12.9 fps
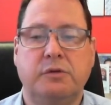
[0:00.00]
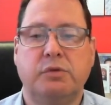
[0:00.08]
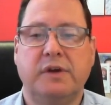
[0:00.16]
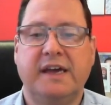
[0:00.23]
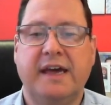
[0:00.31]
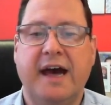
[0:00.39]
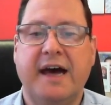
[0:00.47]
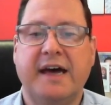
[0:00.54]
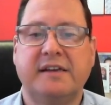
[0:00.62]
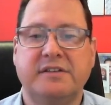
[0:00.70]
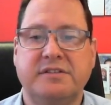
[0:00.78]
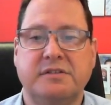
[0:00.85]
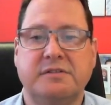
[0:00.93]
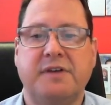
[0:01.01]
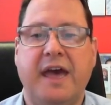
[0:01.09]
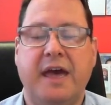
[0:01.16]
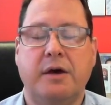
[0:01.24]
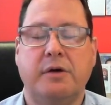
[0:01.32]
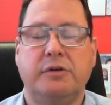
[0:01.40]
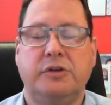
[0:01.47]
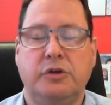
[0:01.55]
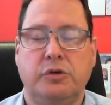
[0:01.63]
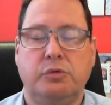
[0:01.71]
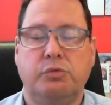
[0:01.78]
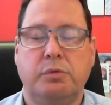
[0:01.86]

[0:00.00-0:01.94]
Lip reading: regardless of how you